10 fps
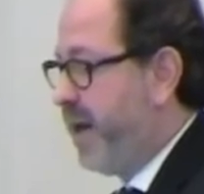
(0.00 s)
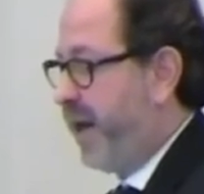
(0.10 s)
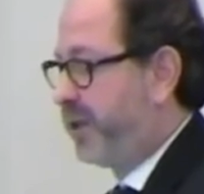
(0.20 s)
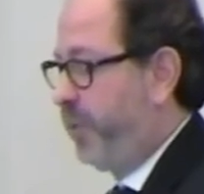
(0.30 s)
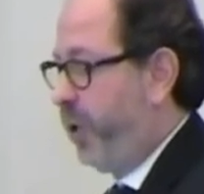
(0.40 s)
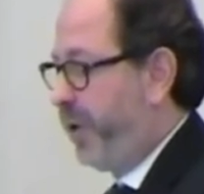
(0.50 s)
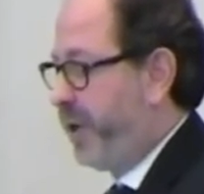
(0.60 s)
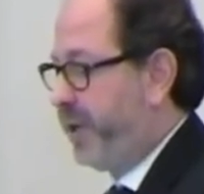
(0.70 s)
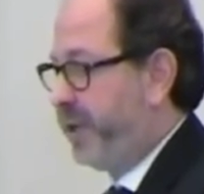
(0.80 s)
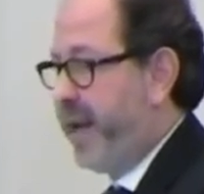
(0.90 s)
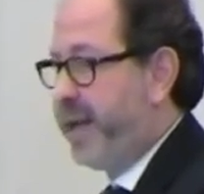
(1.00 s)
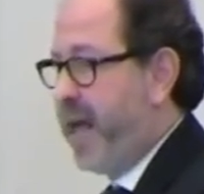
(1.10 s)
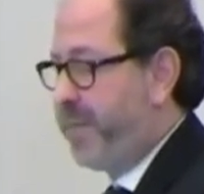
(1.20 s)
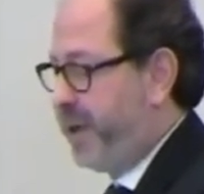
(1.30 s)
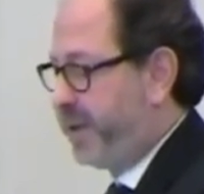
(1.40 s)
exploring the
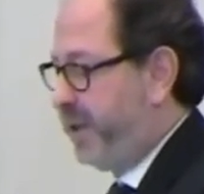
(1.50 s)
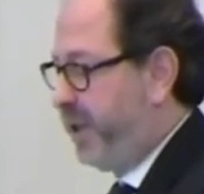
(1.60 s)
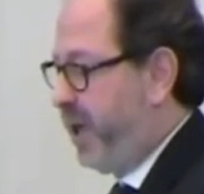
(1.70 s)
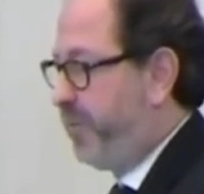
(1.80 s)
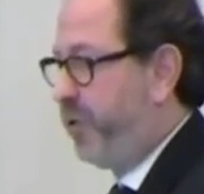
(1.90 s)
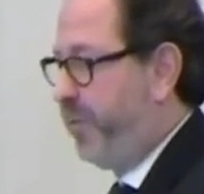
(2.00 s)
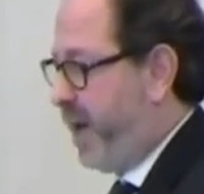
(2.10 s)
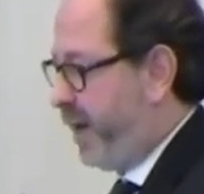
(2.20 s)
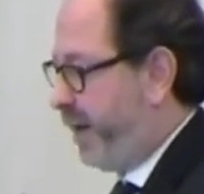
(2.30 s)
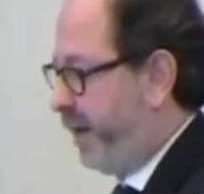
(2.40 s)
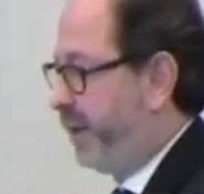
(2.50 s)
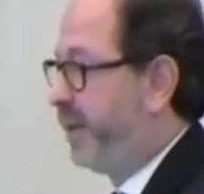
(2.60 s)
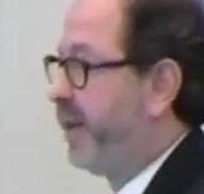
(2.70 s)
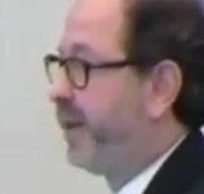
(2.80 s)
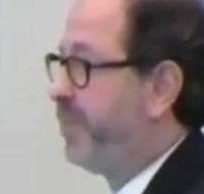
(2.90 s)
dynamics in the labor market and the